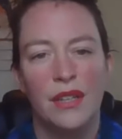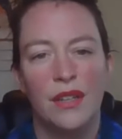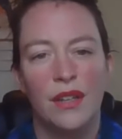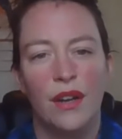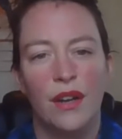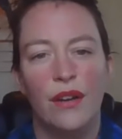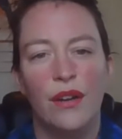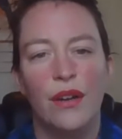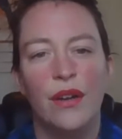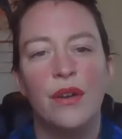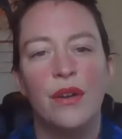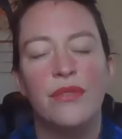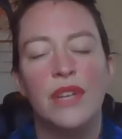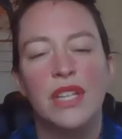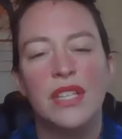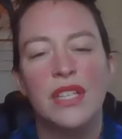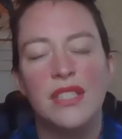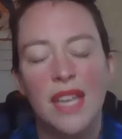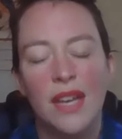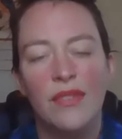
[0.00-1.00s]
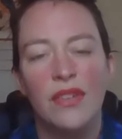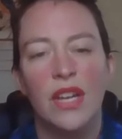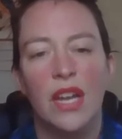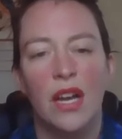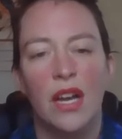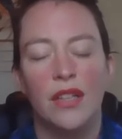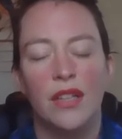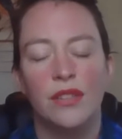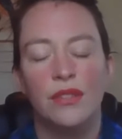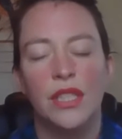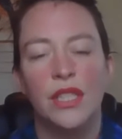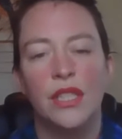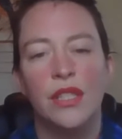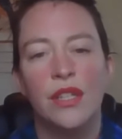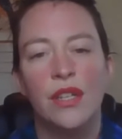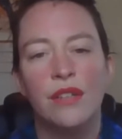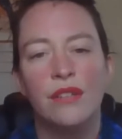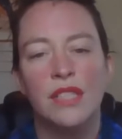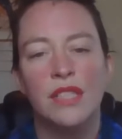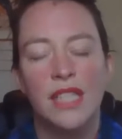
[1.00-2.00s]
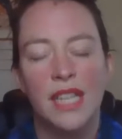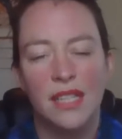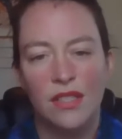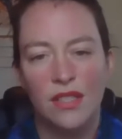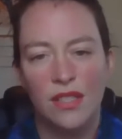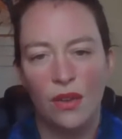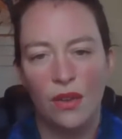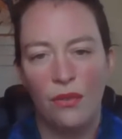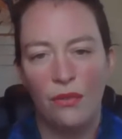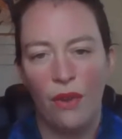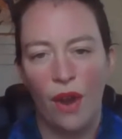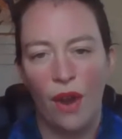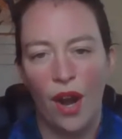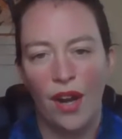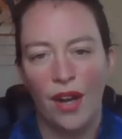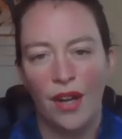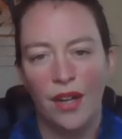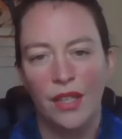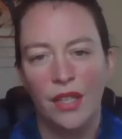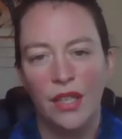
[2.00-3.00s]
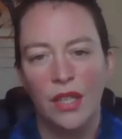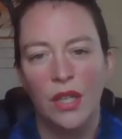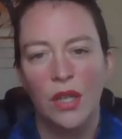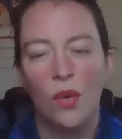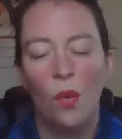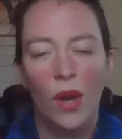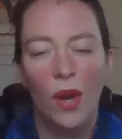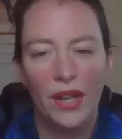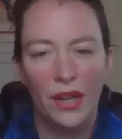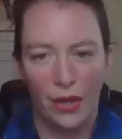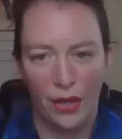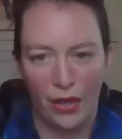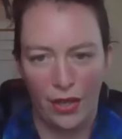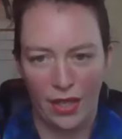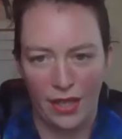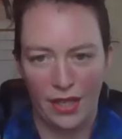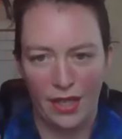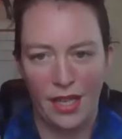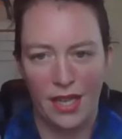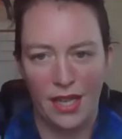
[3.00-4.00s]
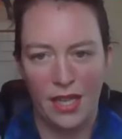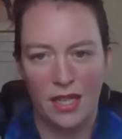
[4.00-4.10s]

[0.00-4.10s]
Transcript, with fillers: There are over 700 known dead so far, one hurricane.